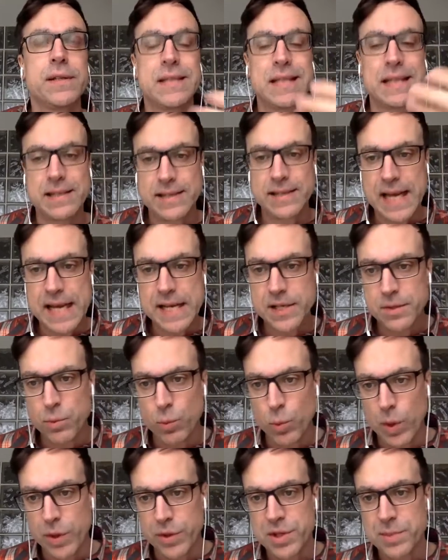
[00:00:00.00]
success
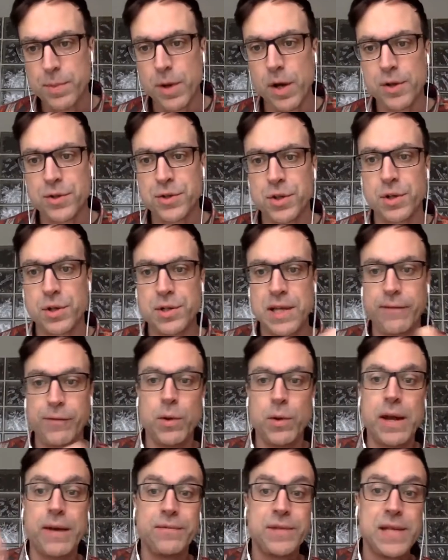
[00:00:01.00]
with sponsors if
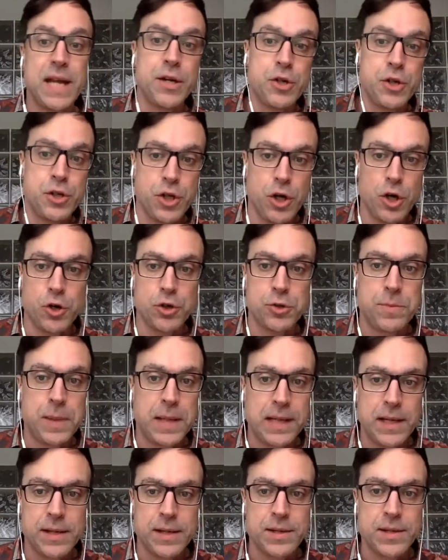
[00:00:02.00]
you have 10 shows,
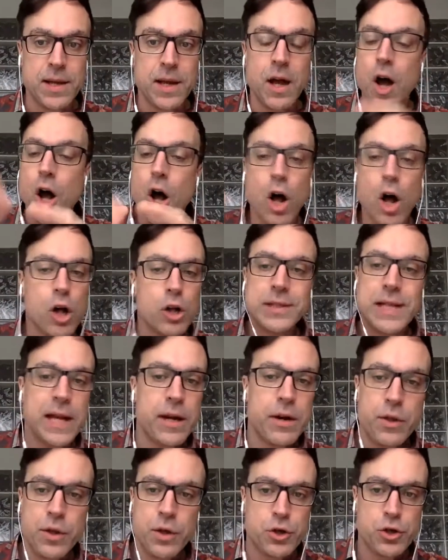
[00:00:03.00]
because all
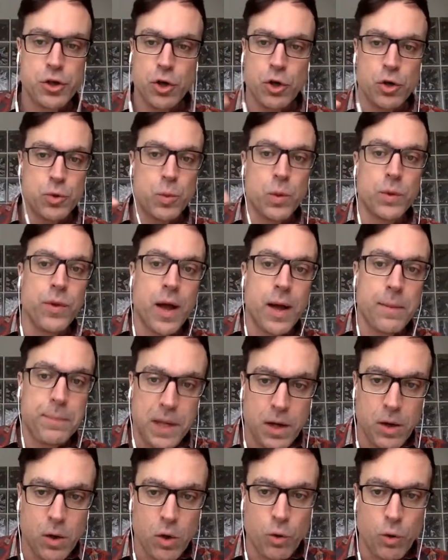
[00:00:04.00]
10 of those shows will not
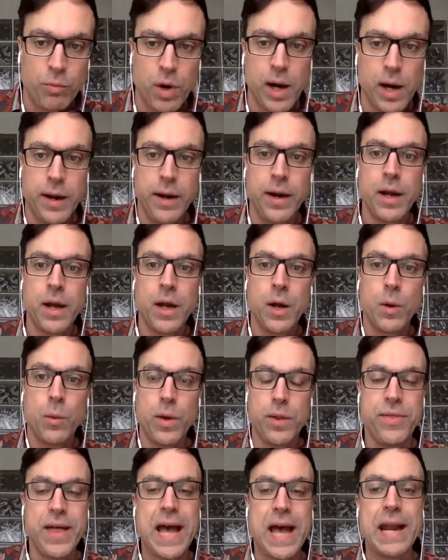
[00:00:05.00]
be a home run
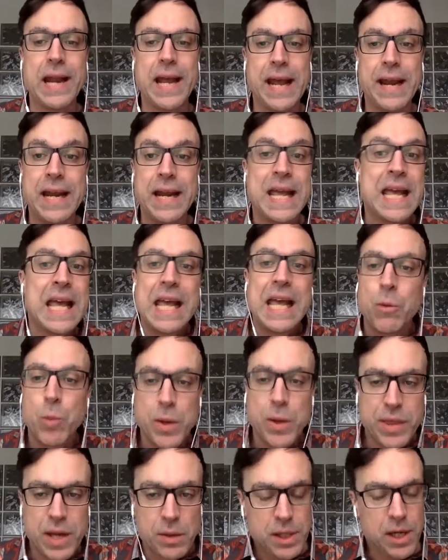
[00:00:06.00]
with that. And
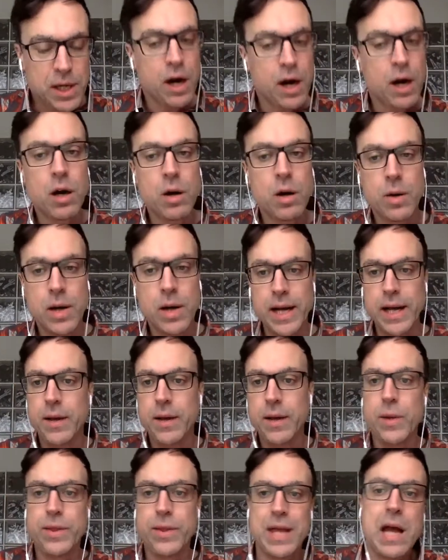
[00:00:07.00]
without the ROI,
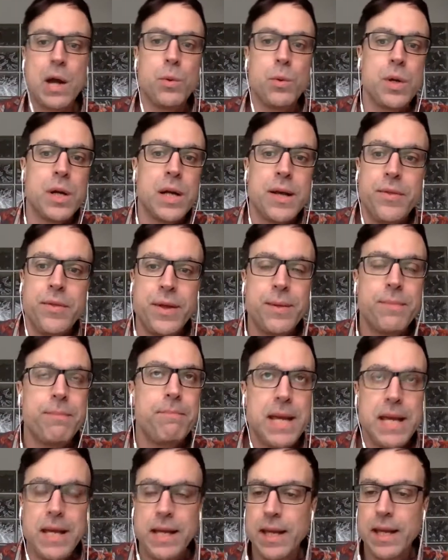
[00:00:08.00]
without them
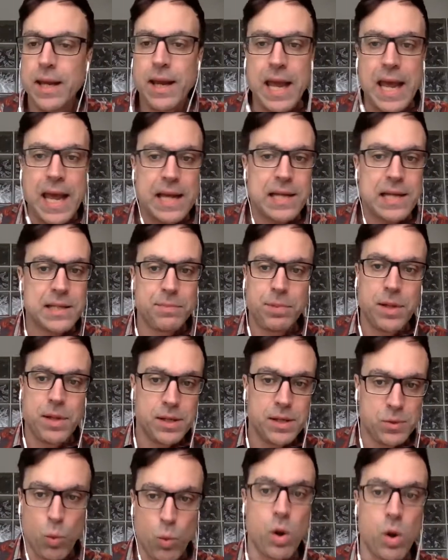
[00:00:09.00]
making X
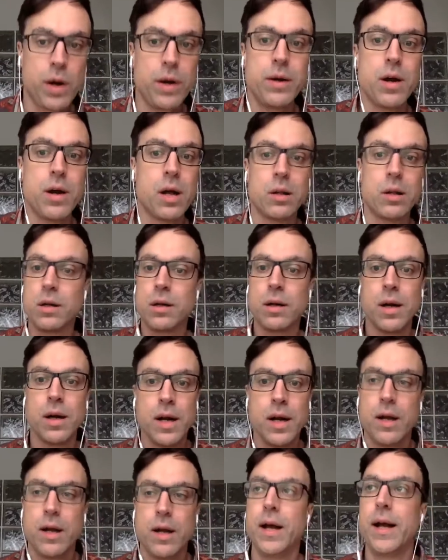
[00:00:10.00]
plus $1
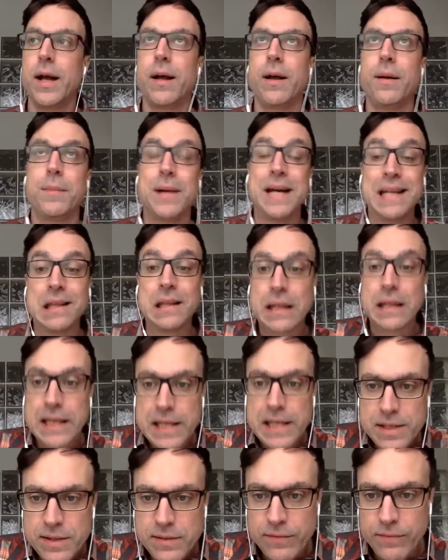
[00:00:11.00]
at
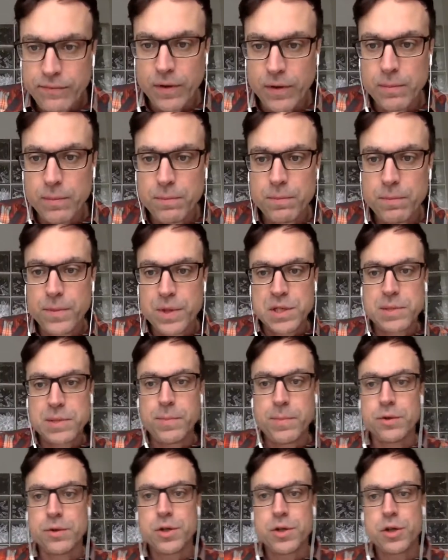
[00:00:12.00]
least from the
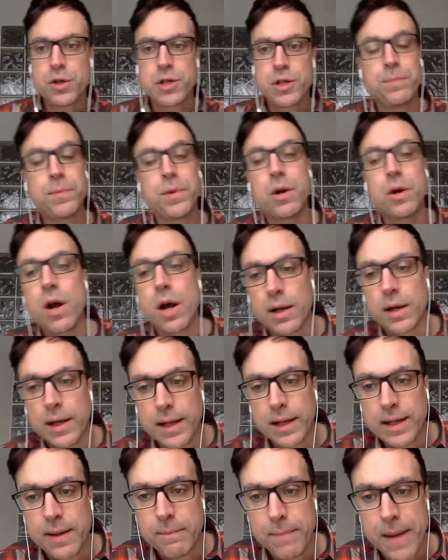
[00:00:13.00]
sponsorship, they're not going
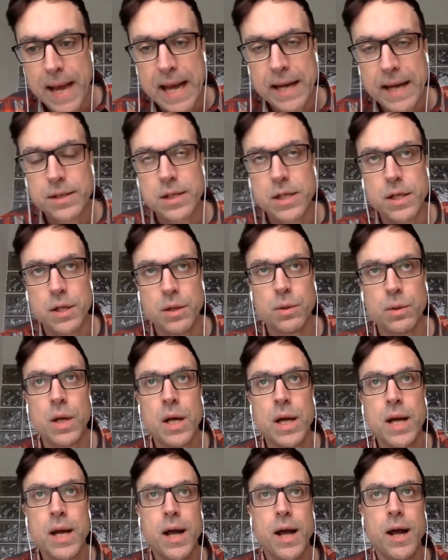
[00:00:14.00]
to come back to you.
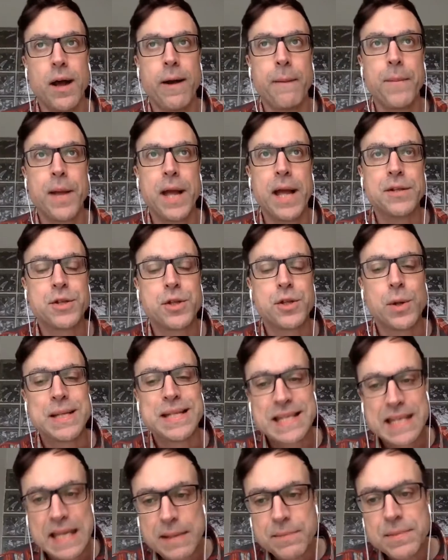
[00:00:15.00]
And so it
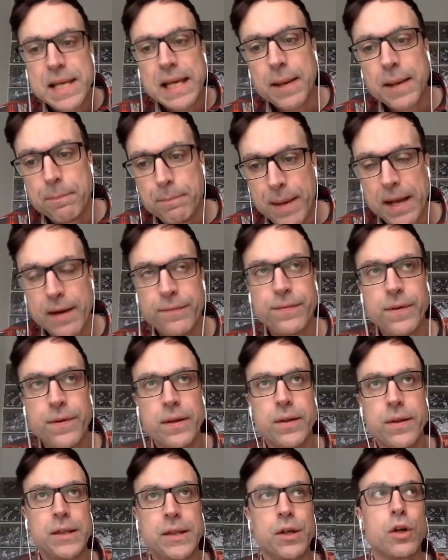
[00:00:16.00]
seems like a
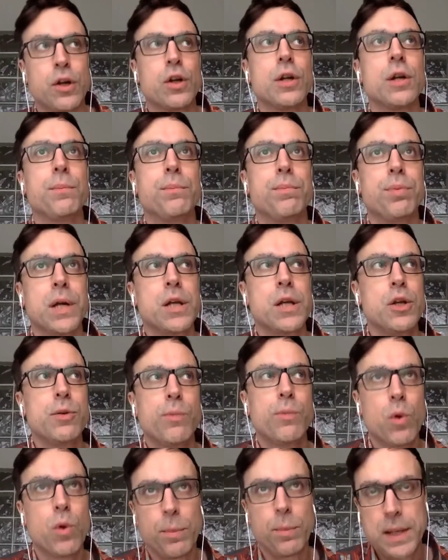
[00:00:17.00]
benefit, like they're going to bring you
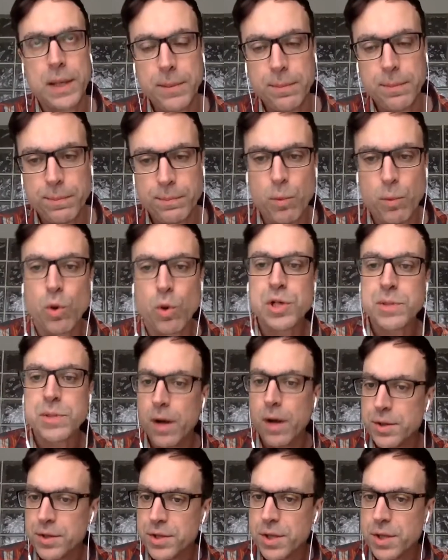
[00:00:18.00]
more
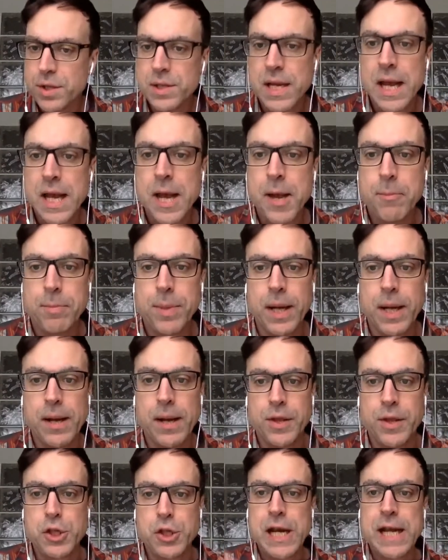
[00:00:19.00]
sponsors, but
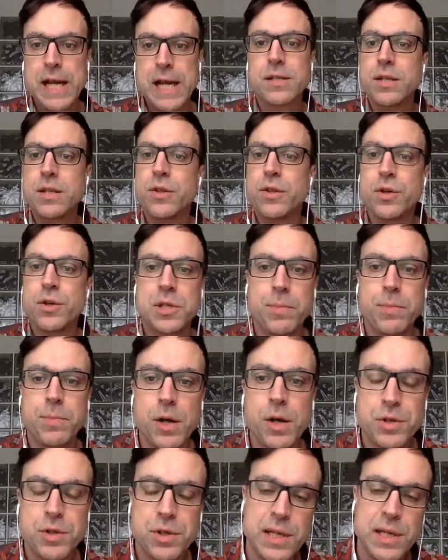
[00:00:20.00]
the chances of those
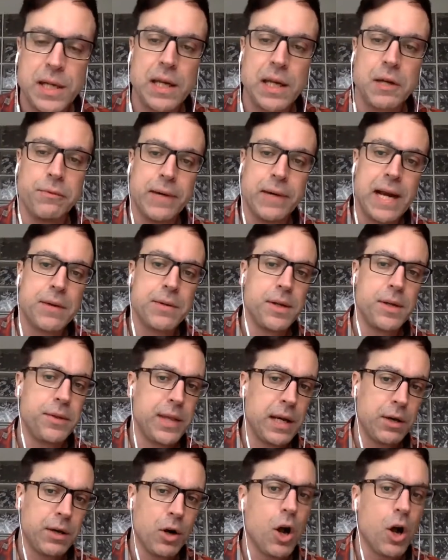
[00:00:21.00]
sponsors sticking around, I
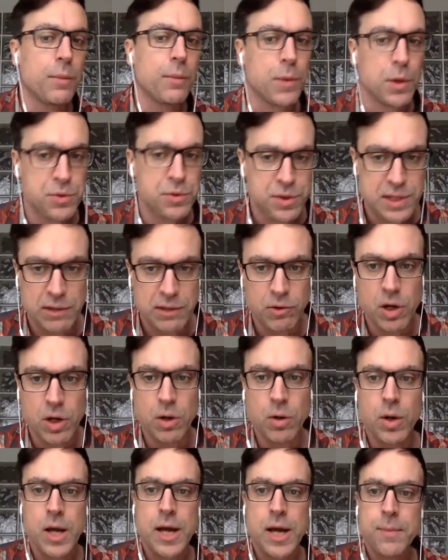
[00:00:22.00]
think, are almost
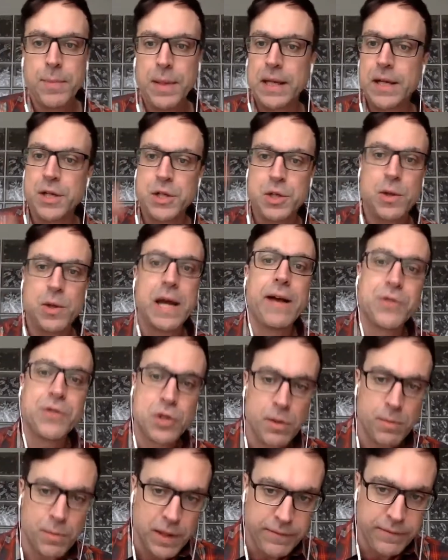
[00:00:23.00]
0 because you have
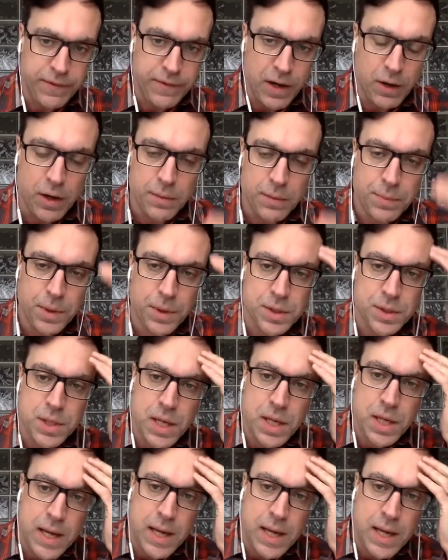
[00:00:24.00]
so many variables.